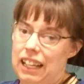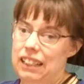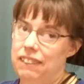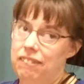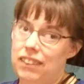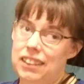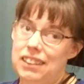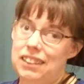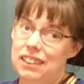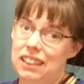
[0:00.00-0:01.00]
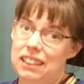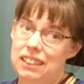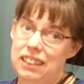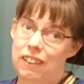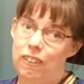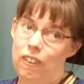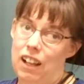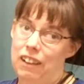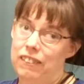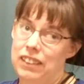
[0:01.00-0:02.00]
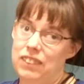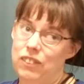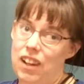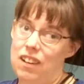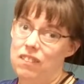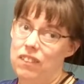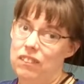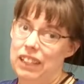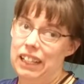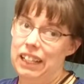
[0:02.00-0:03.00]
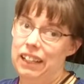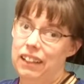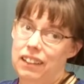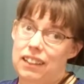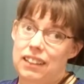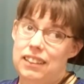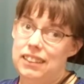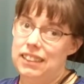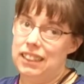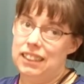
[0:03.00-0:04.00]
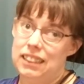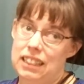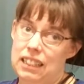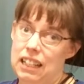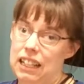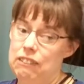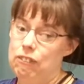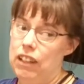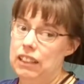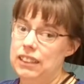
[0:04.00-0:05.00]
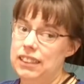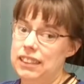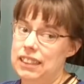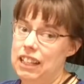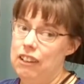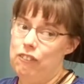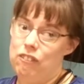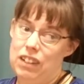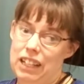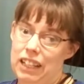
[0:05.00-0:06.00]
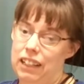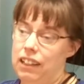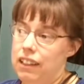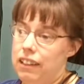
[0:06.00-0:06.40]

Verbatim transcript: and it wasn't until I was probably 6 to 9 months that my